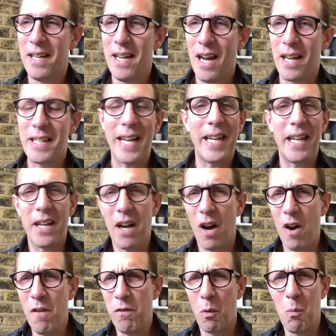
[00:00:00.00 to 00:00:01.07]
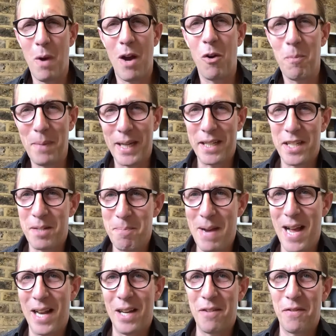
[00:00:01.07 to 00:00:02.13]
and getting an overwhelming
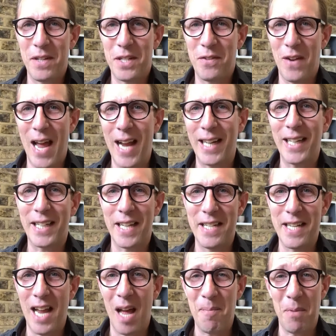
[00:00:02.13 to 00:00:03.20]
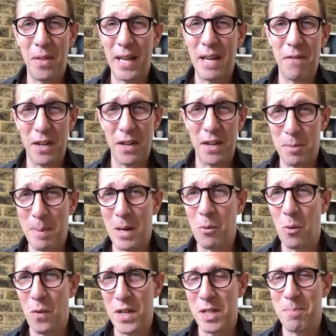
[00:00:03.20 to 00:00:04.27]
smell of this Anglican damp, thinking if I spent
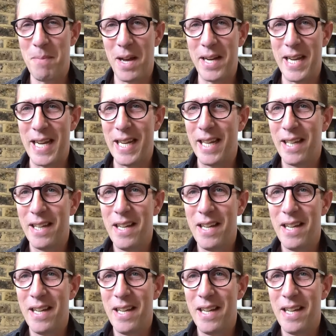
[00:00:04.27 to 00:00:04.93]
all this money,